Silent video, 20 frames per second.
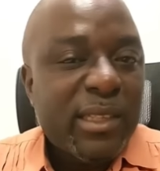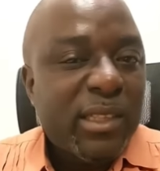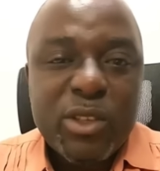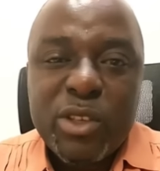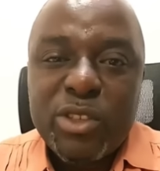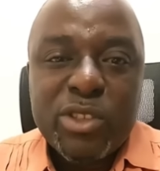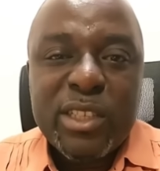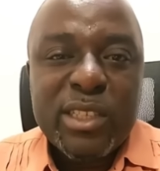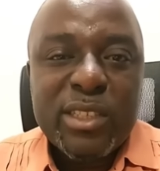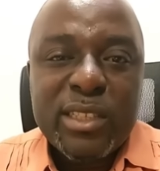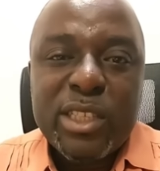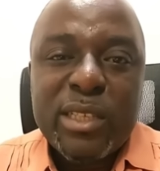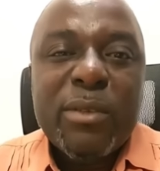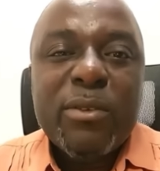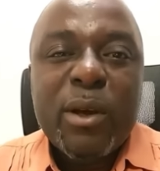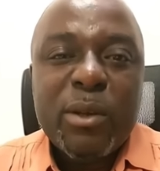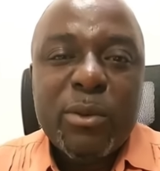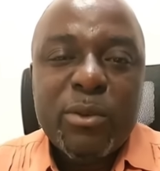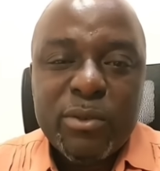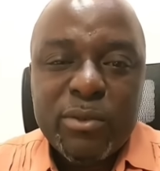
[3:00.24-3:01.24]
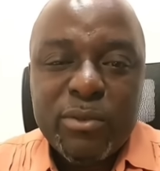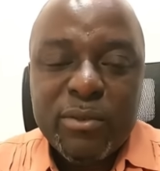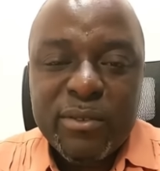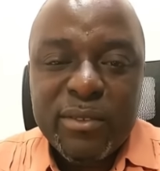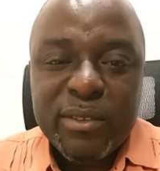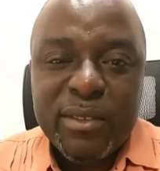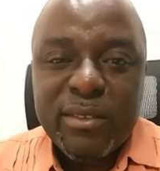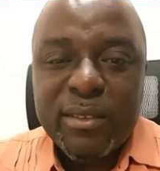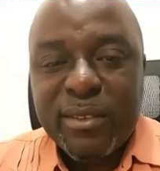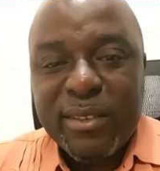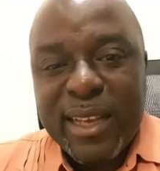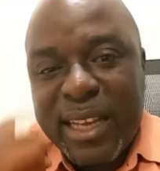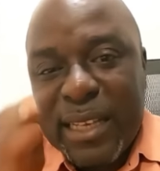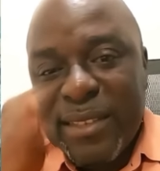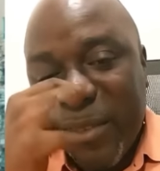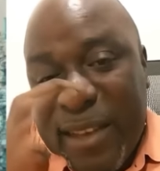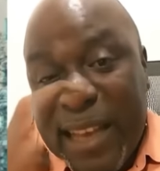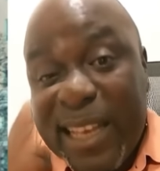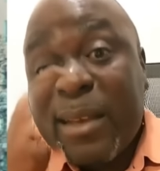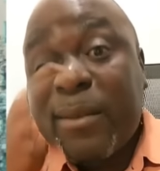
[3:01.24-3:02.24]
doesn't give up. That's
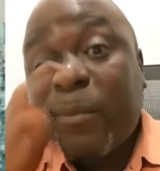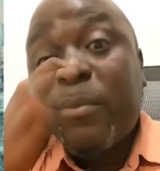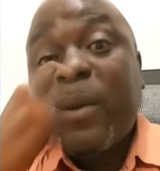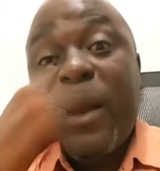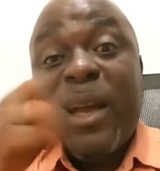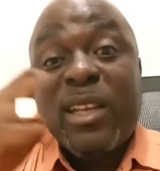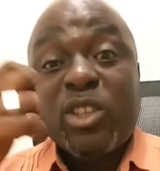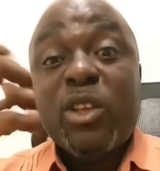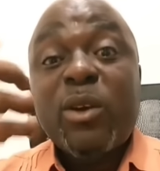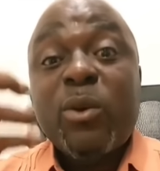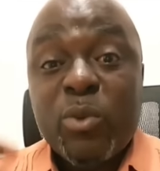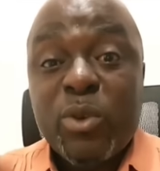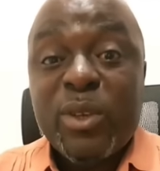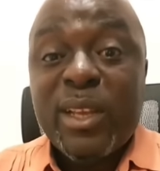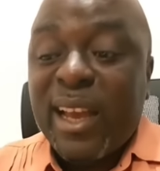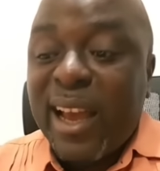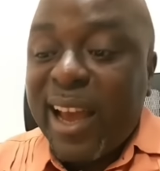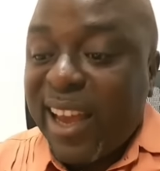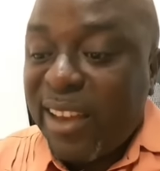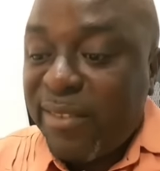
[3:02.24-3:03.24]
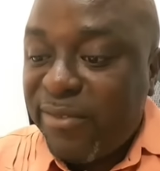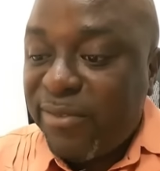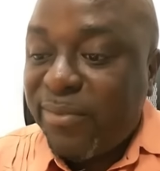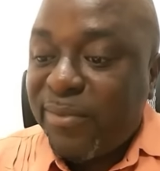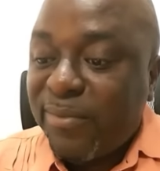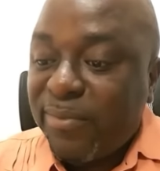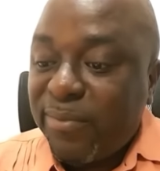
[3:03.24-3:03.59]
the impression we have.